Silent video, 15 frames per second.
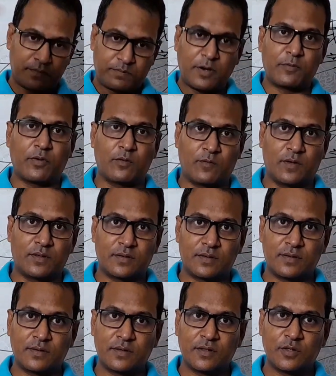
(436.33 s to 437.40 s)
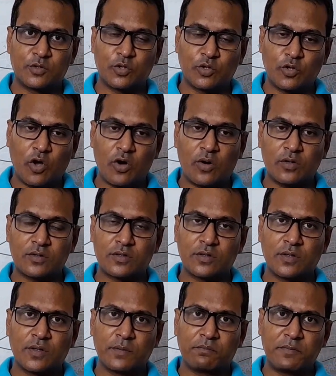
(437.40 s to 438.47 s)
performer. So
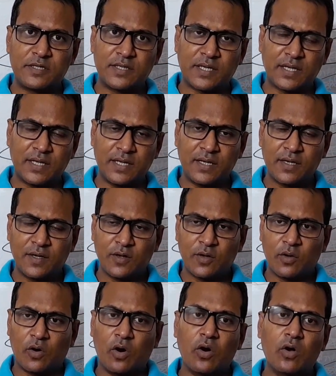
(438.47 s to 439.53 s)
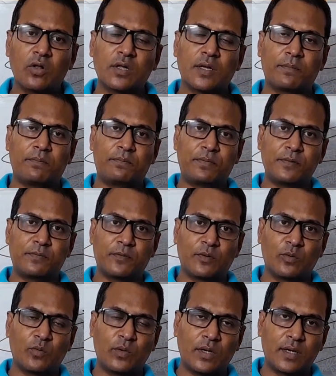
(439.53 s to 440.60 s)
not basically all the
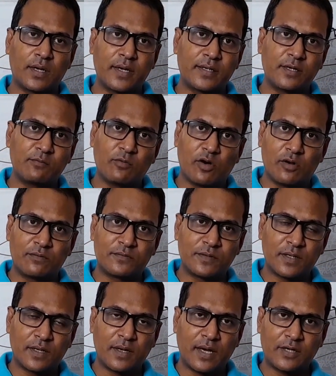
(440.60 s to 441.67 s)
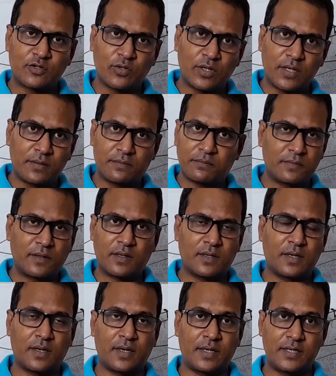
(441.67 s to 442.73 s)
people will get involved. Actually,
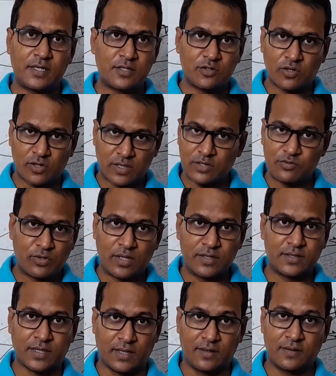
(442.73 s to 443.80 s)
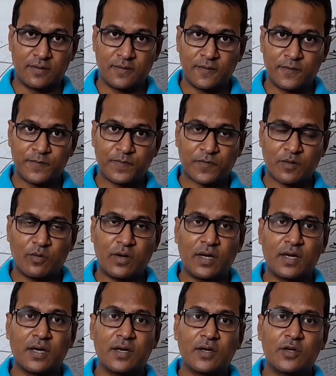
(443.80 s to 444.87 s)
it is not usually seen.
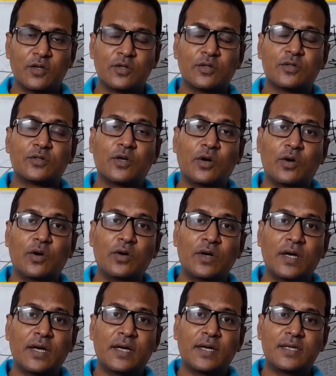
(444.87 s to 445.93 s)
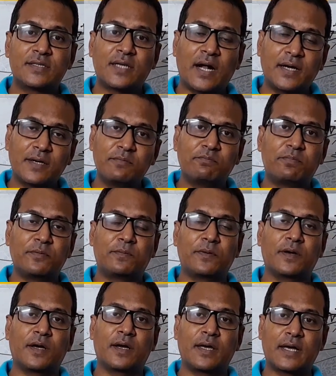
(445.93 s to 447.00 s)
Okay, so a certain
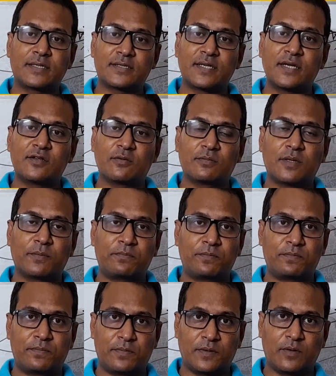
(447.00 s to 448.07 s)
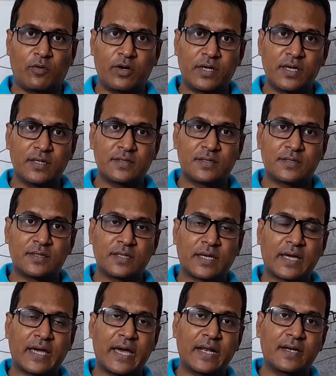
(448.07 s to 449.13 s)
extent of the audience
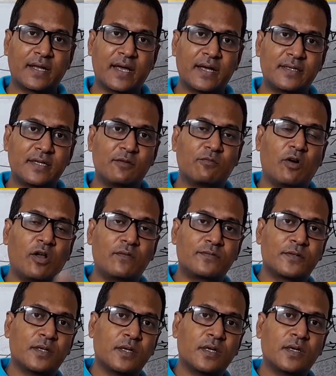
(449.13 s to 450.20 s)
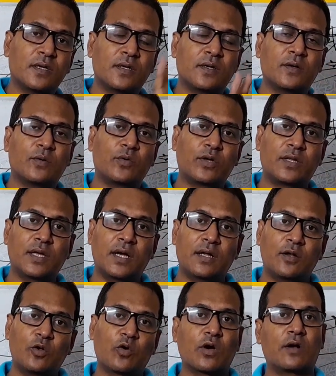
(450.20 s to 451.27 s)
can get involved with
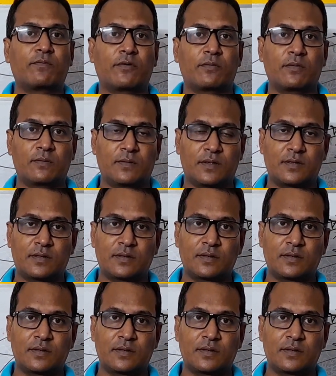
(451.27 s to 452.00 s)
the local performers.